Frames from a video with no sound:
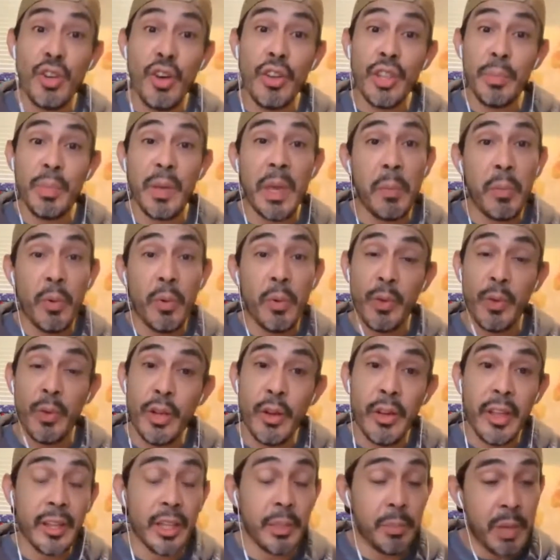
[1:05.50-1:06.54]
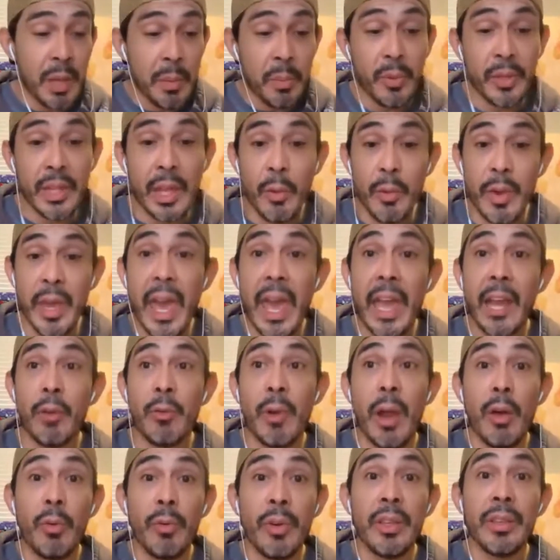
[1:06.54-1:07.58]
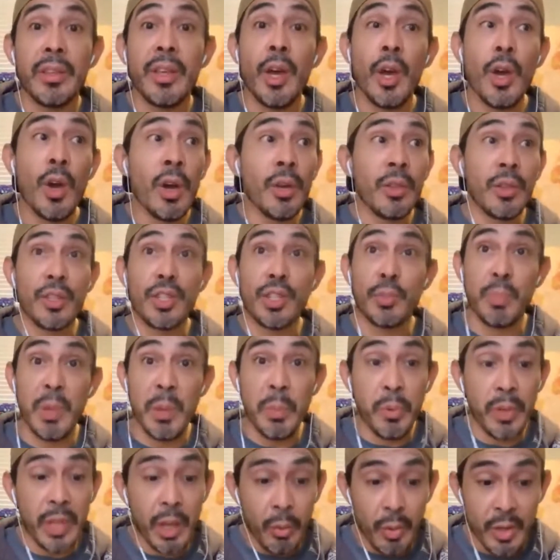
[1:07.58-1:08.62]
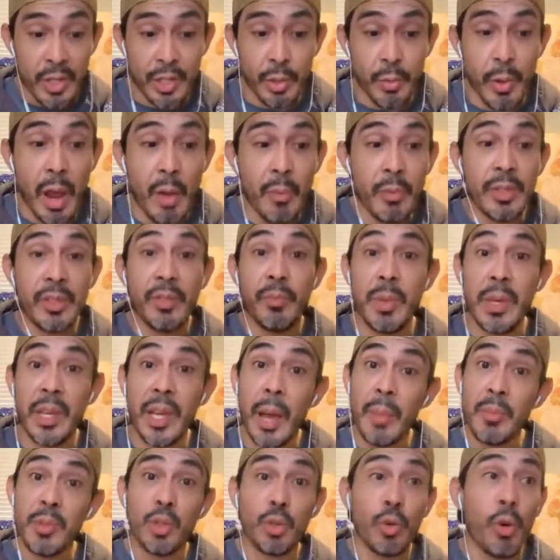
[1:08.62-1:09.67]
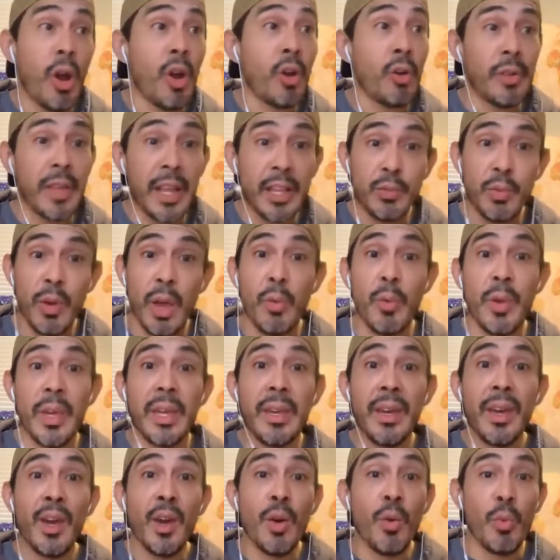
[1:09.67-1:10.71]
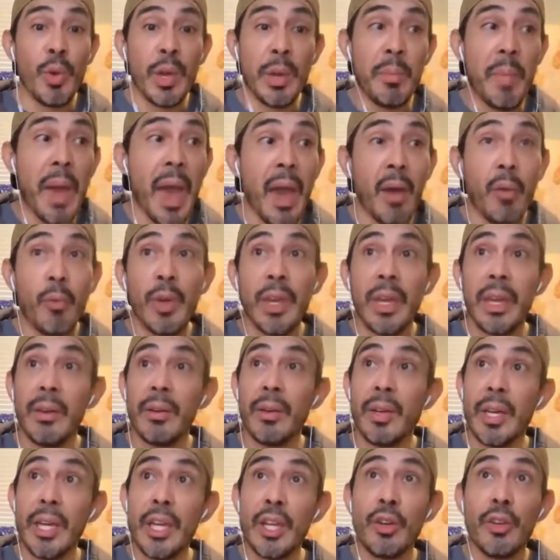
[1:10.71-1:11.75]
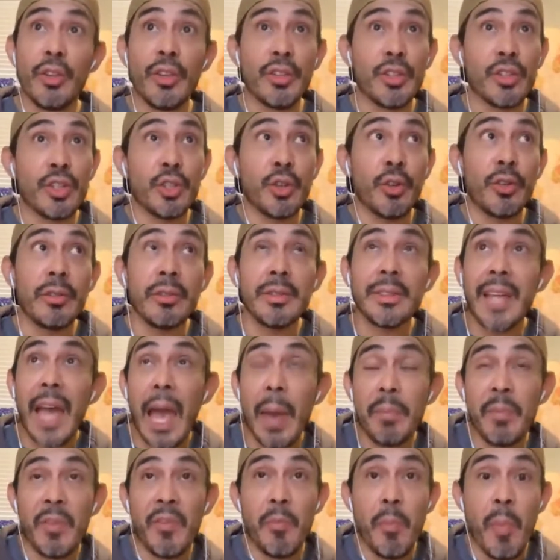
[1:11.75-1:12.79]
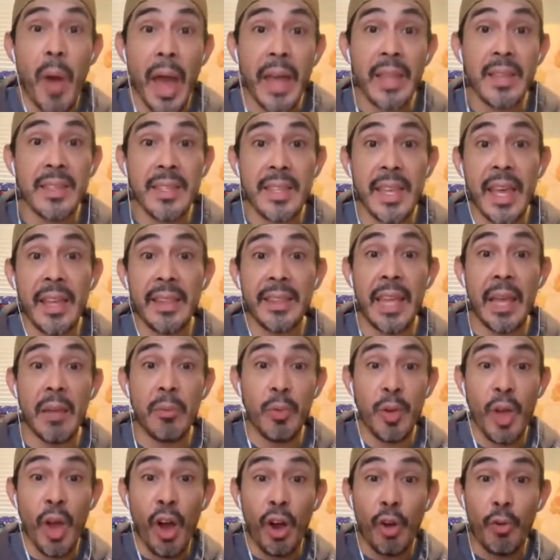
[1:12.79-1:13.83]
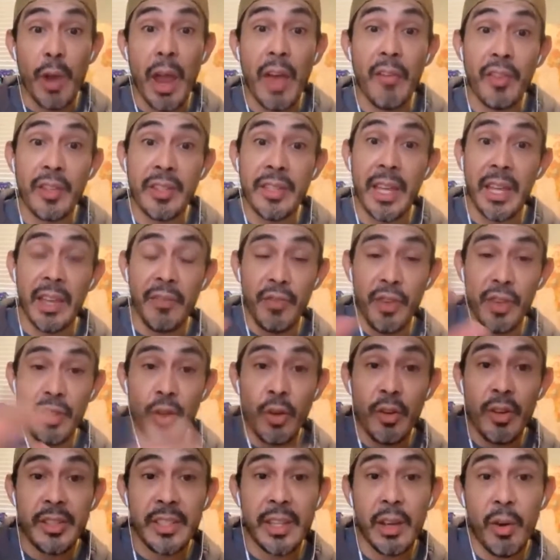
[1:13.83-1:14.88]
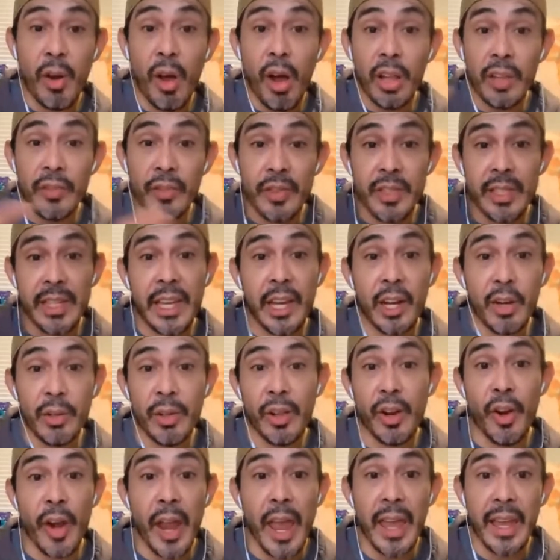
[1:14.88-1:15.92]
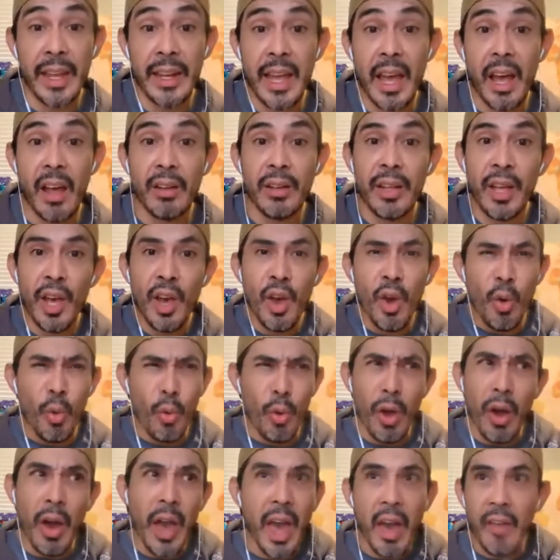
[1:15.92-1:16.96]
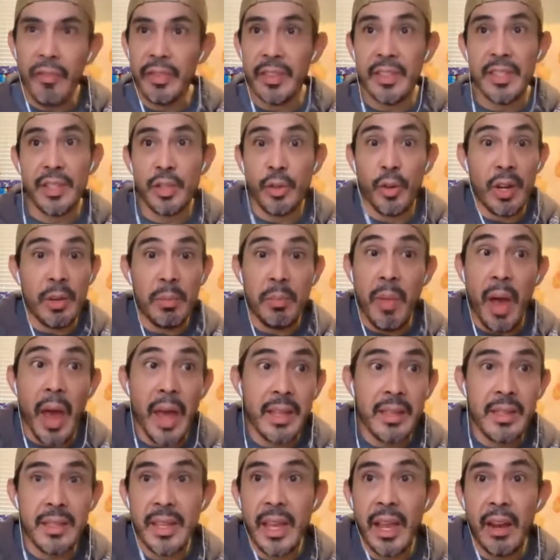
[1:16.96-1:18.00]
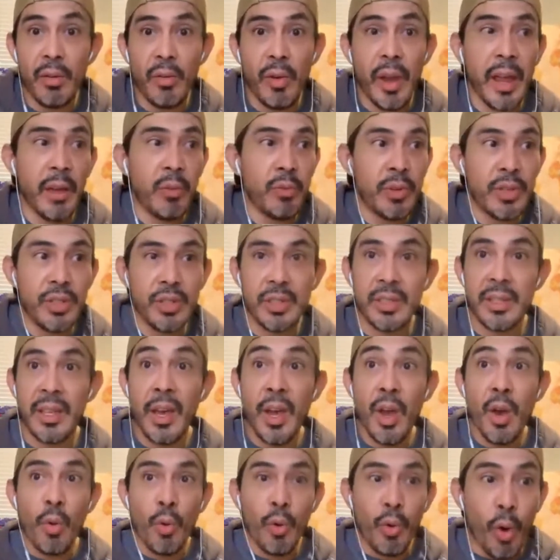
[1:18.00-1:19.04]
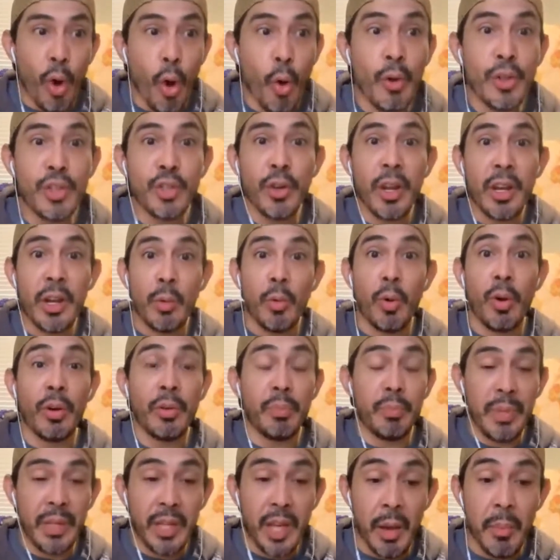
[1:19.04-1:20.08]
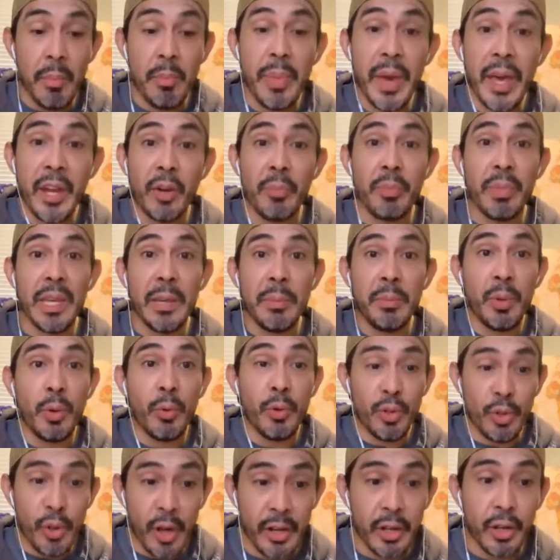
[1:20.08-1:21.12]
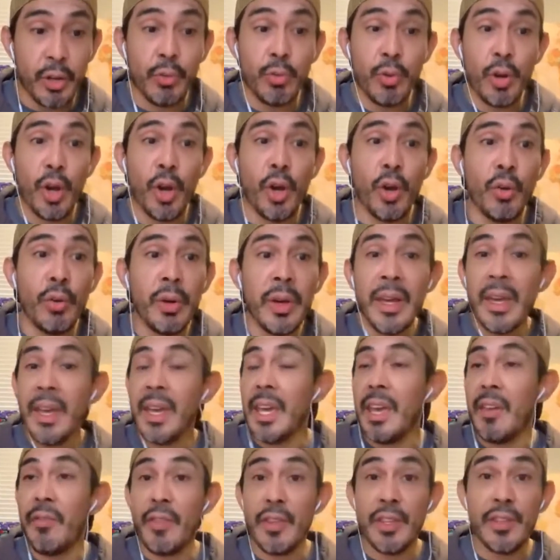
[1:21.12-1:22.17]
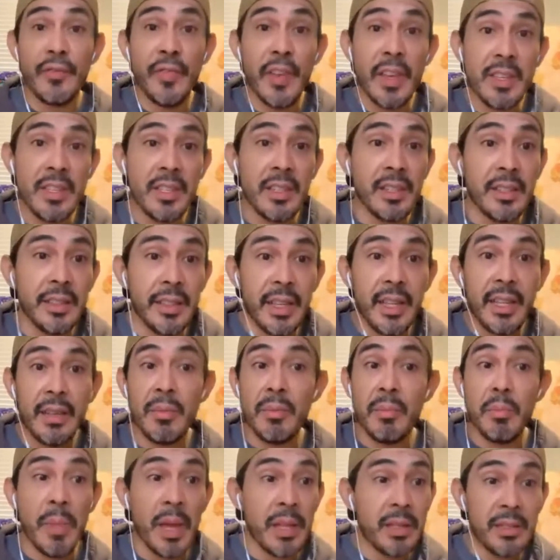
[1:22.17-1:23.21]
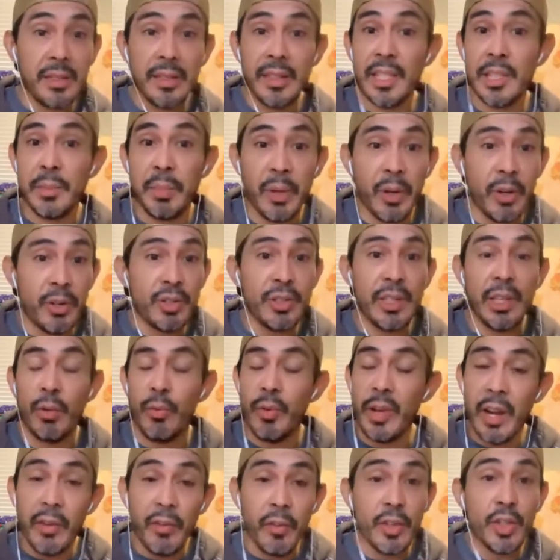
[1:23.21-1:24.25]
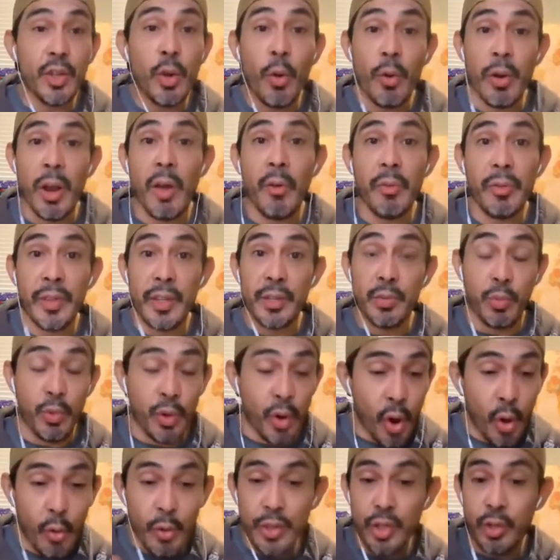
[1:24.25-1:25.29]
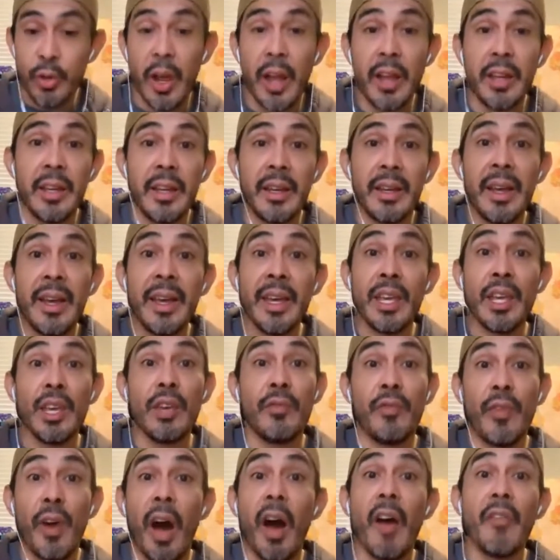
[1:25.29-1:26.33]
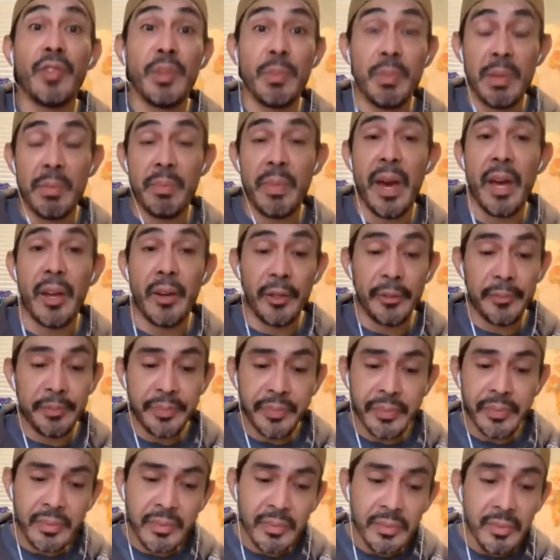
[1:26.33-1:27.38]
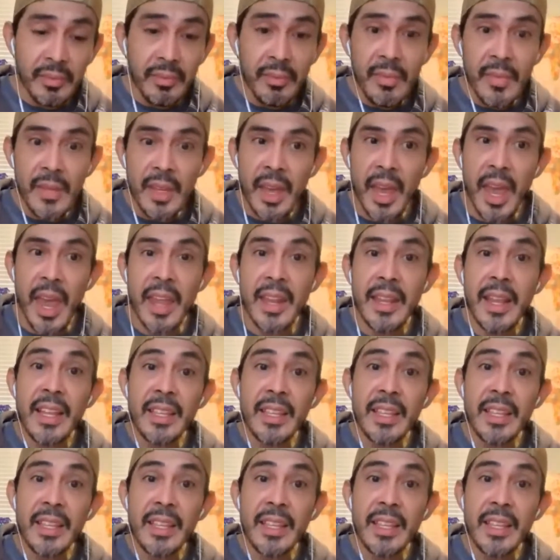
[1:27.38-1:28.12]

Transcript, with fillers: know the people. We know that the people that we hang around with the people that we surround us have become stronger. That's why we we met. we you know there's a certain type of mindset that we all gravitate. If you notice that all of us here that are hanging out, we all have this certain mindset, right? We're just we're always trying to work become better people. We're trying to grow. If it's physically, mentally, spiritually, whatever's going on with us, we're always trying to evolve to be better. Right. And